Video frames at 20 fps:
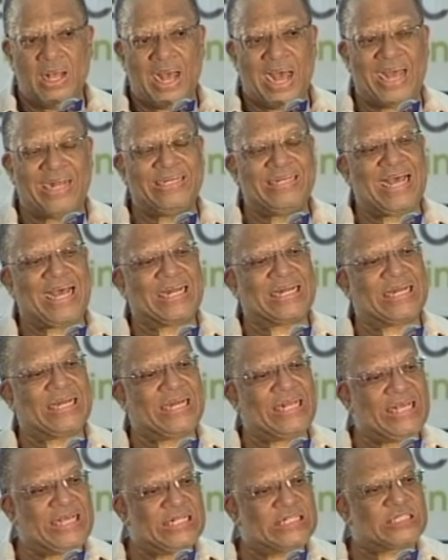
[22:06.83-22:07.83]
And that
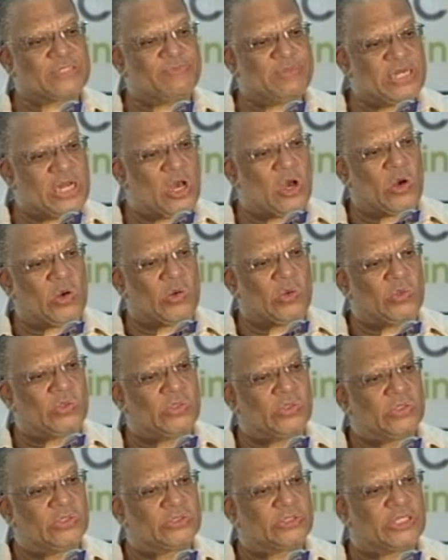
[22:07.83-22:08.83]
leads me now
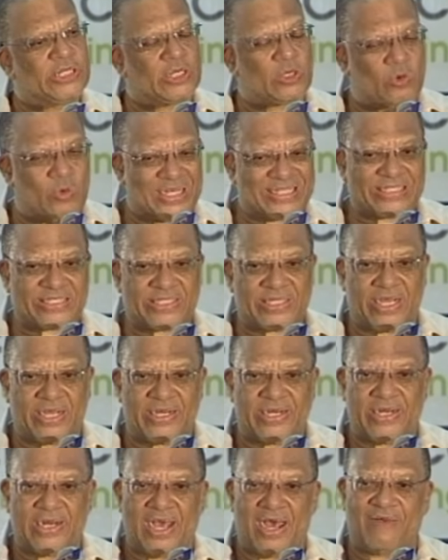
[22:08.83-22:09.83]
to the question